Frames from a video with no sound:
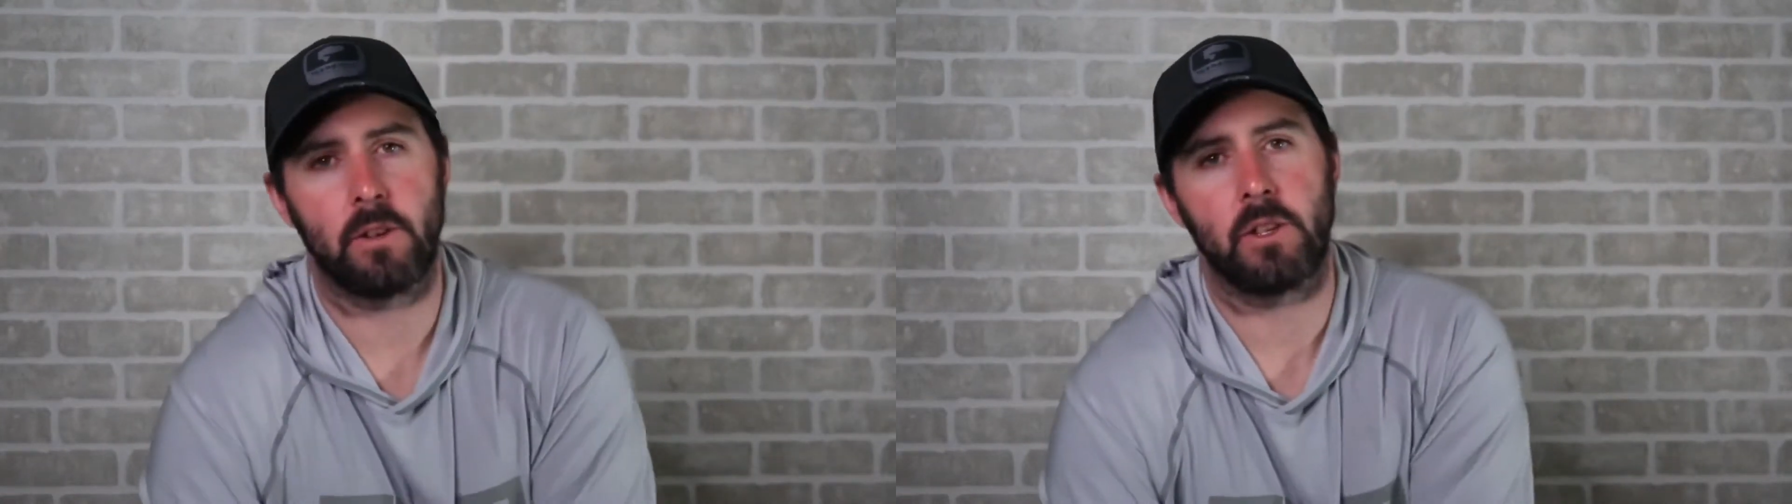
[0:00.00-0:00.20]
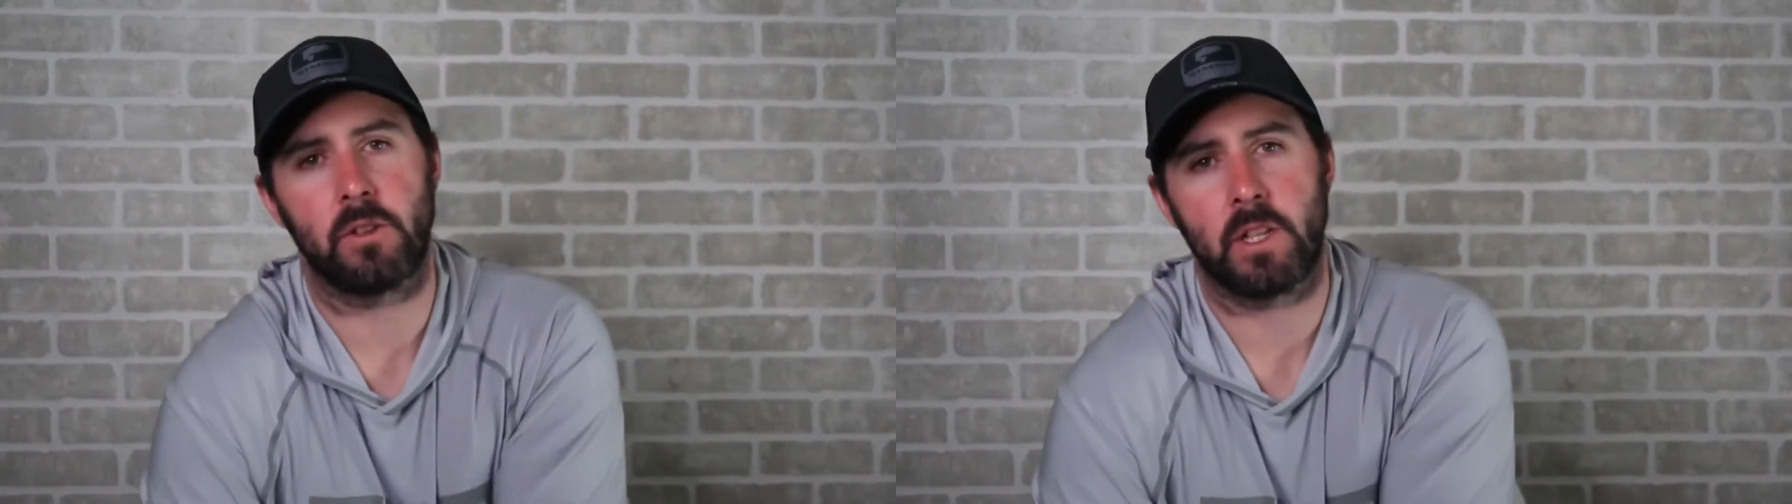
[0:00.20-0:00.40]

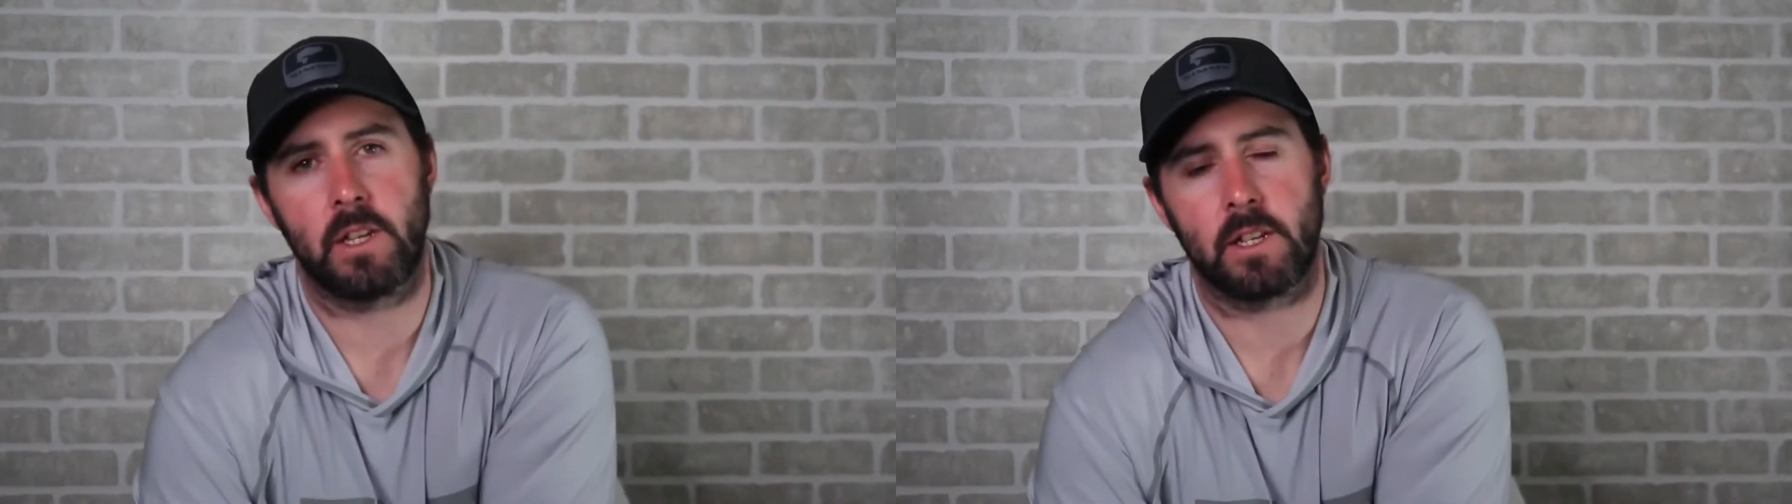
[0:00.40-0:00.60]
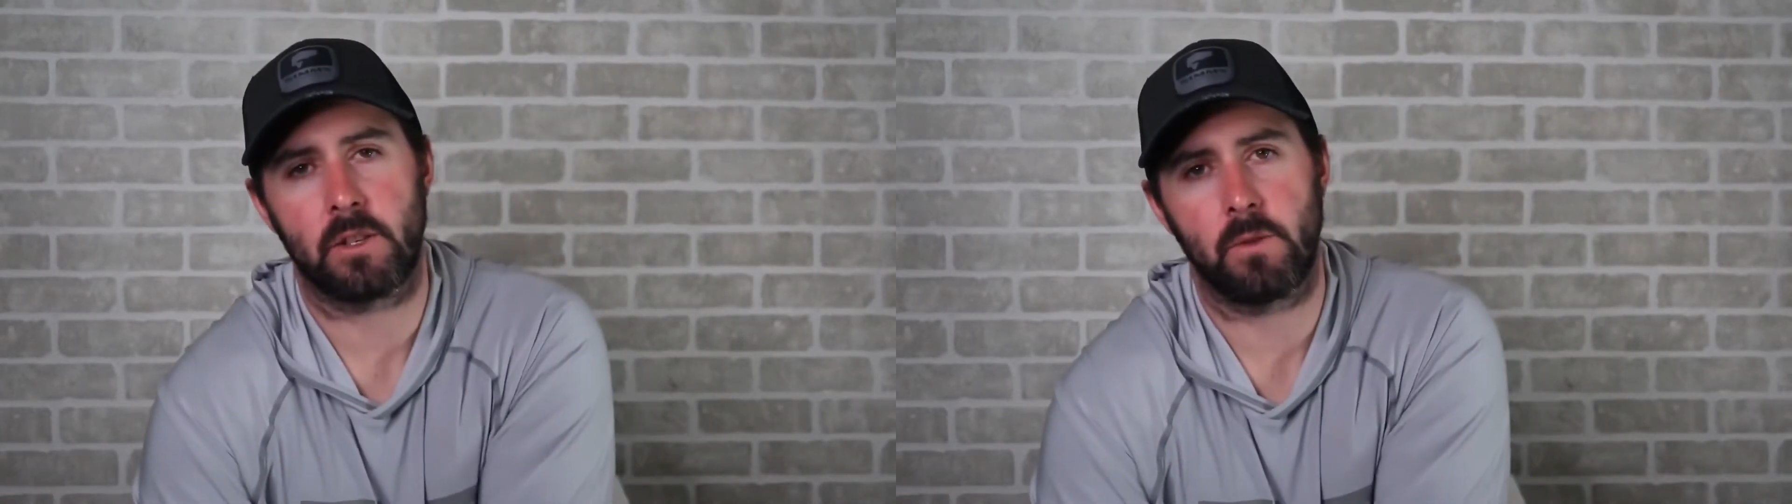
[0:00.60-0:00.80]
you've seen
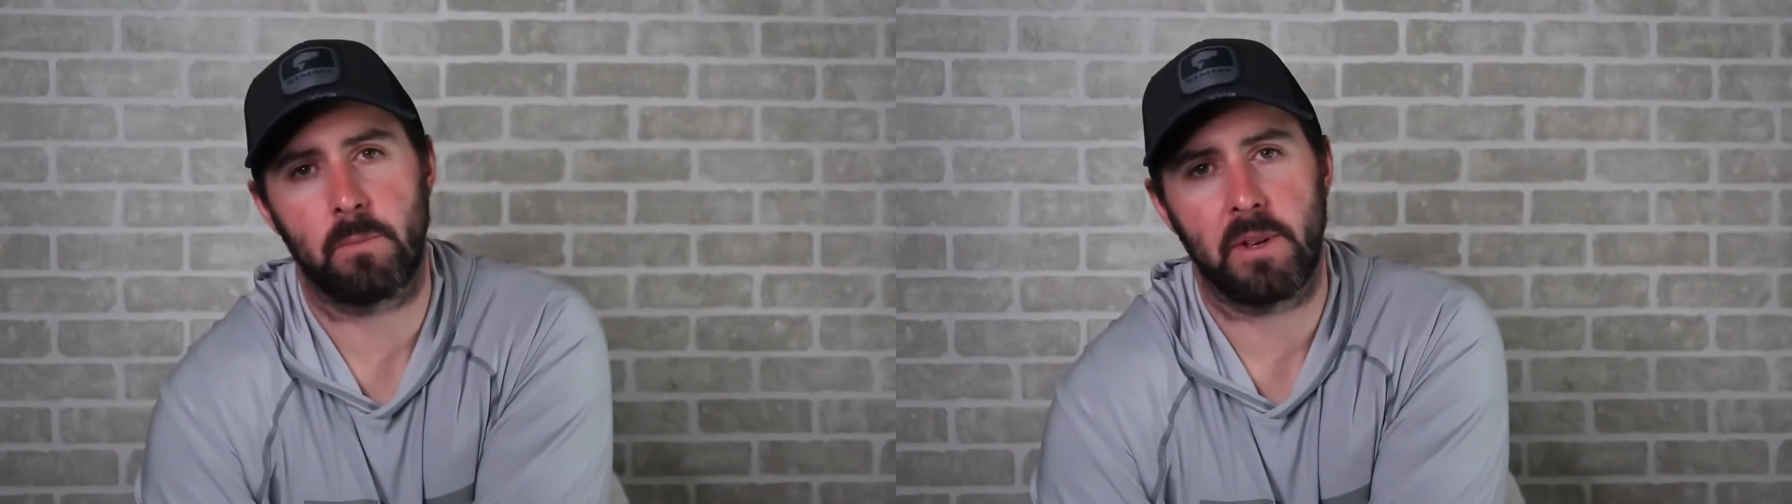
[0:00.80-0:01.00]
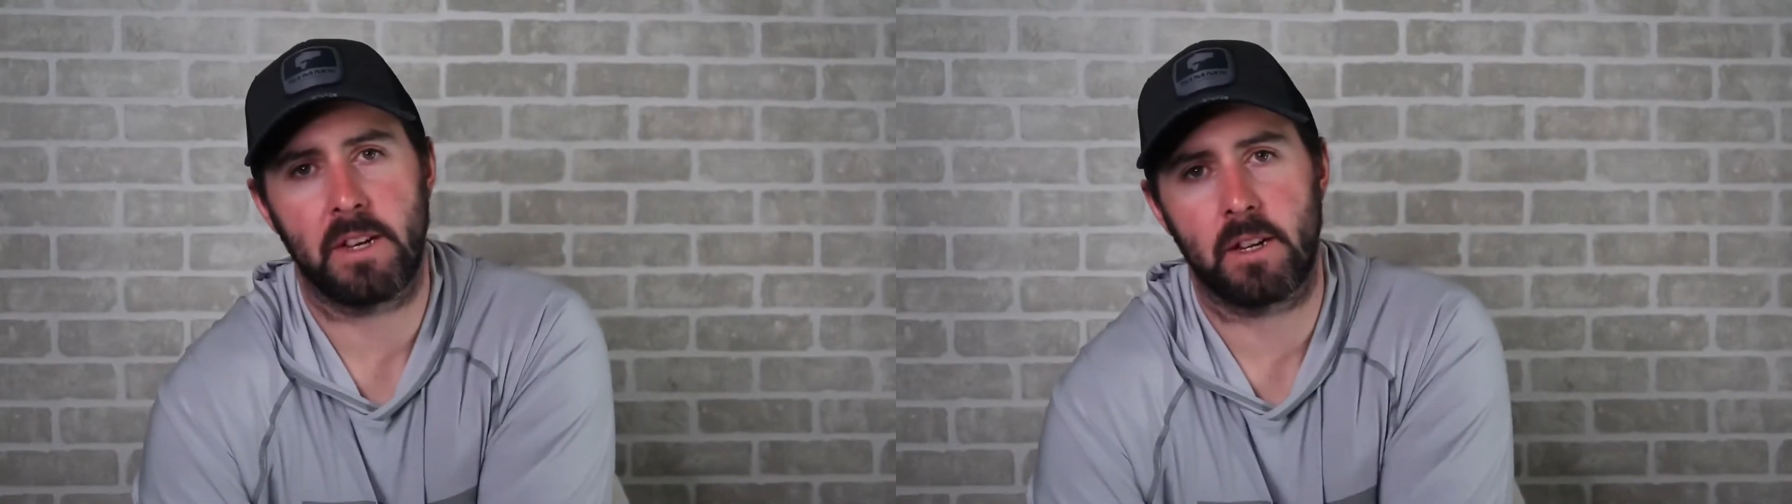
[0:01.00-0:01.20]
us do a
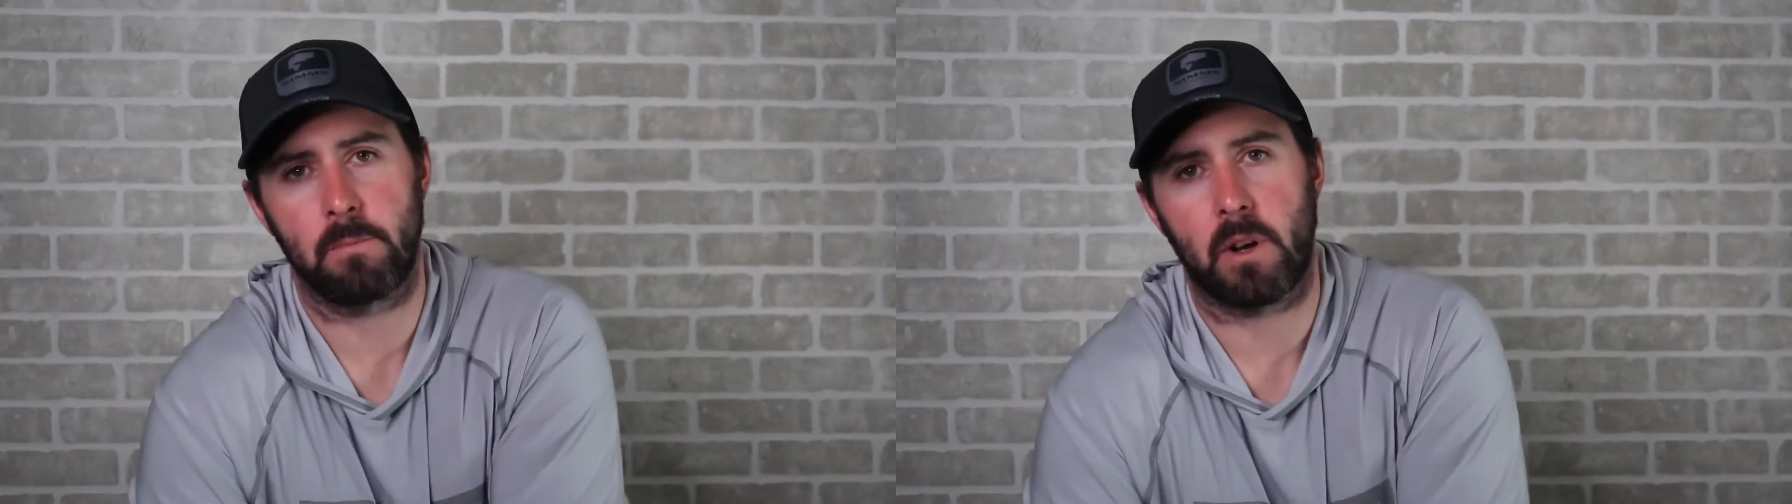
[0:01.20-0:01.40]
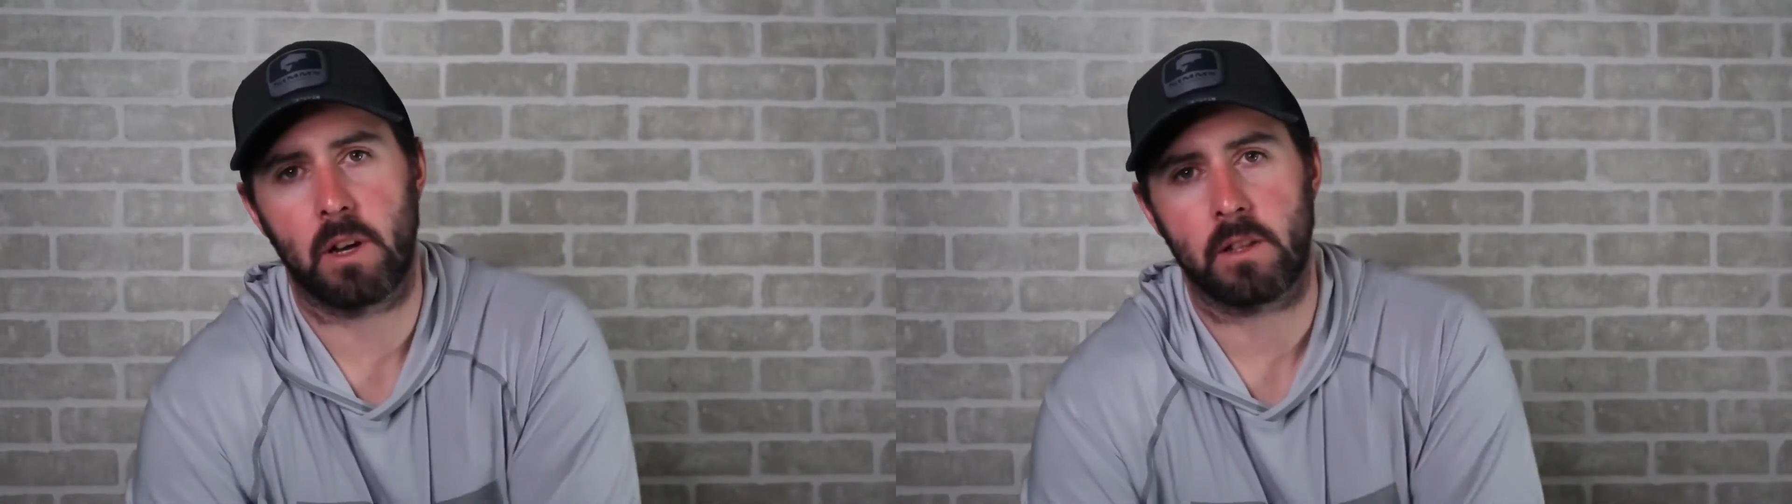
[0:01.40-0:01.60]
big
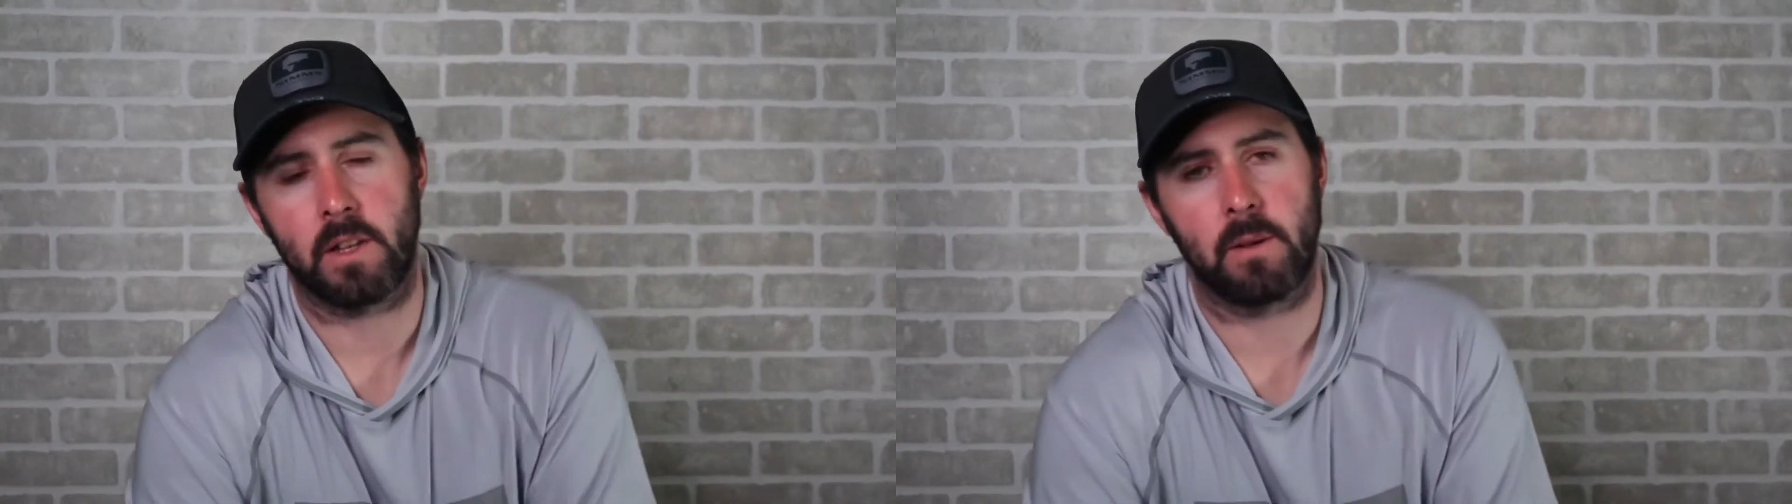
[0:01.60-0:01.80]
unboxing,